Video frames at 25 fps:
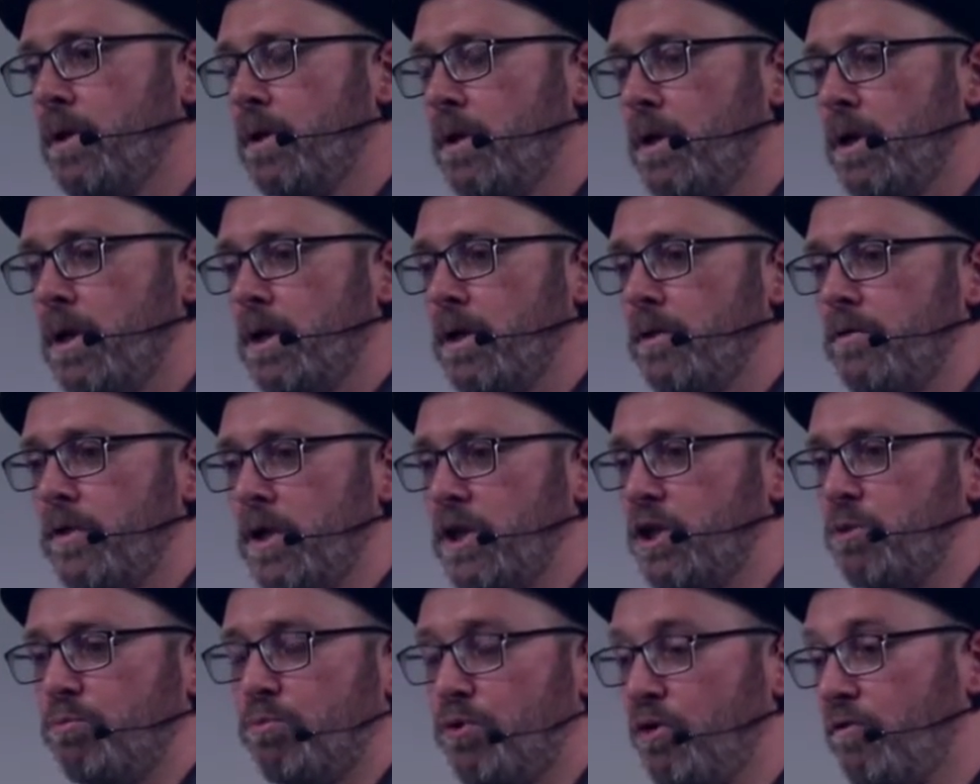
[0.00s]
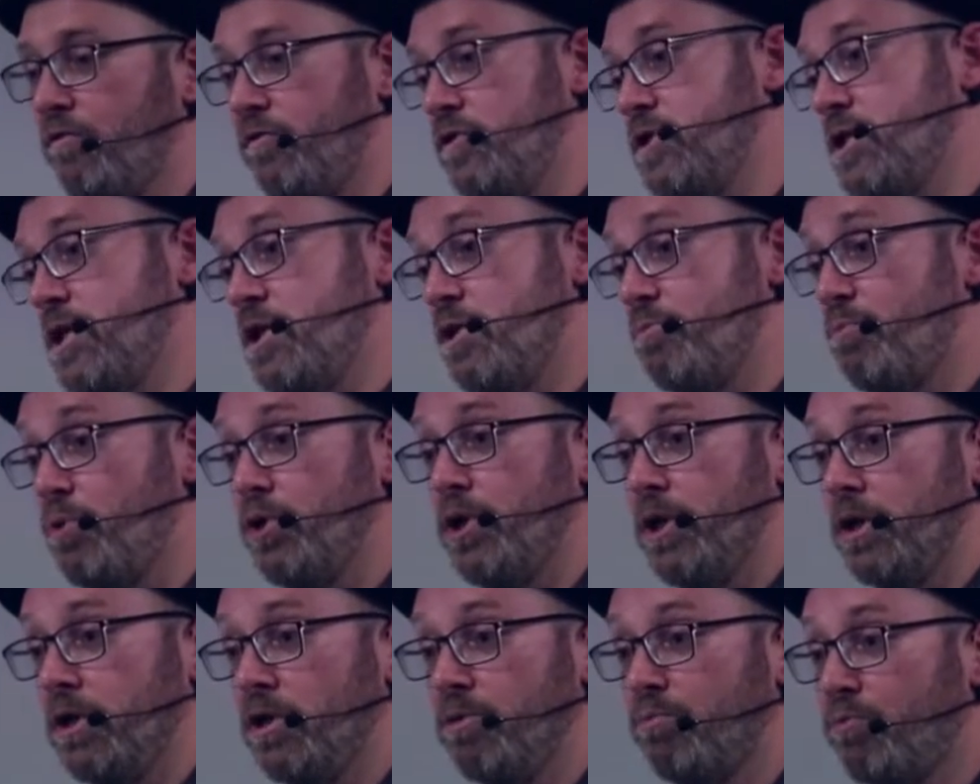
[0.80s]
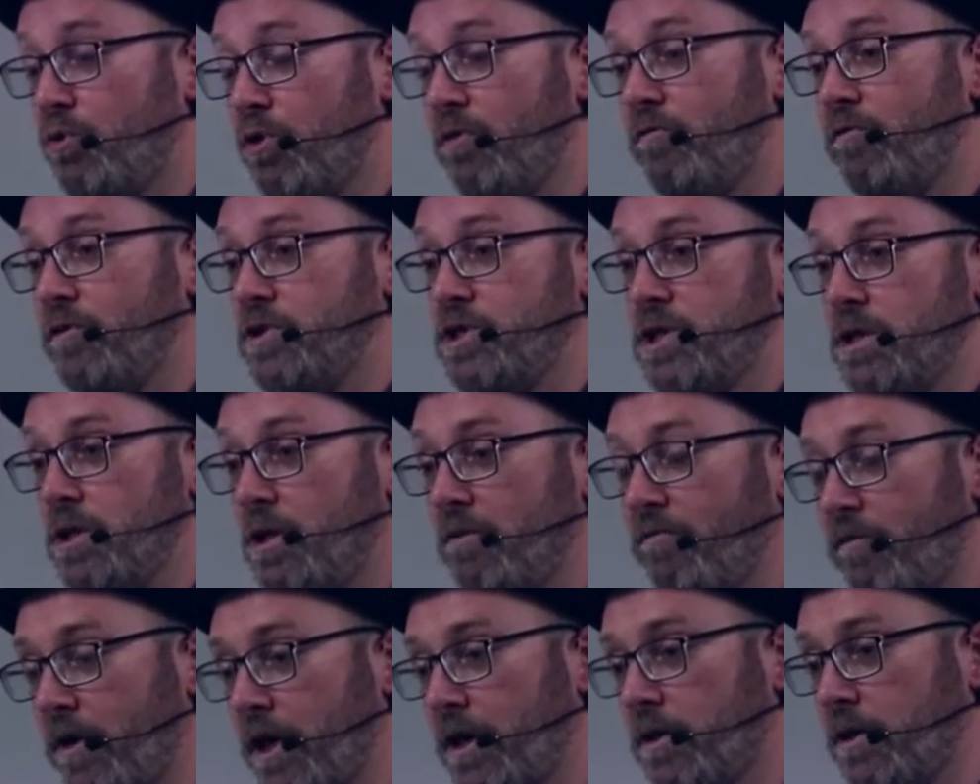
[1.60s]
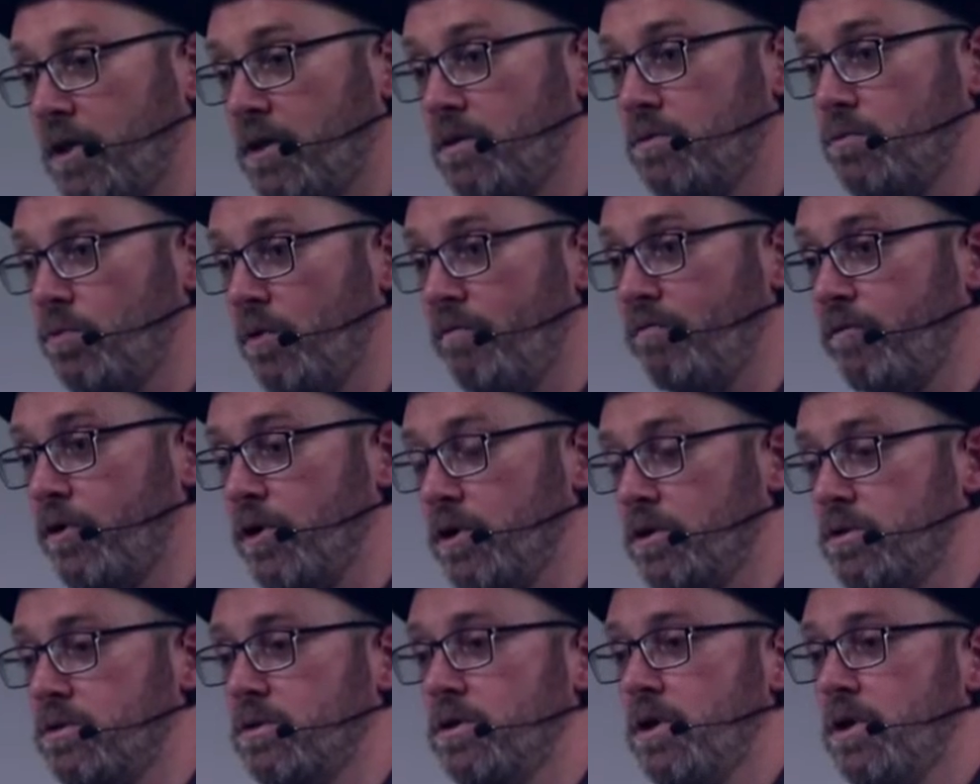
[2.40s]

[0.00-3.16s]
And I think the proof is in the pudding. The proof is in the fact that we've got